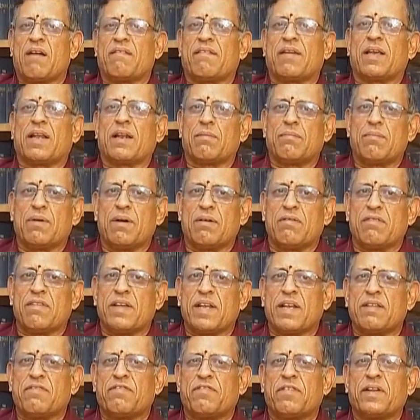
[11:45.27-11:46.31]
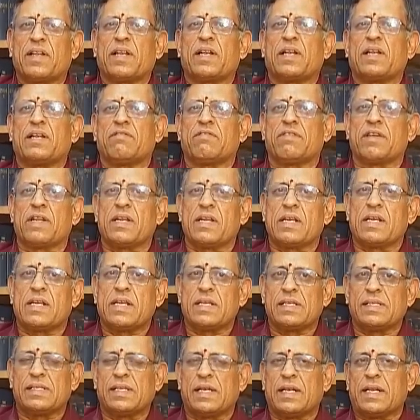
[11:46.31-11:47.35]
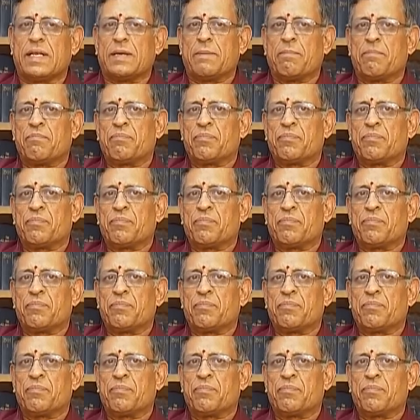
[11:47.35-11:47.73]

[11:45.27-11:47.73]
available very freely, very easily,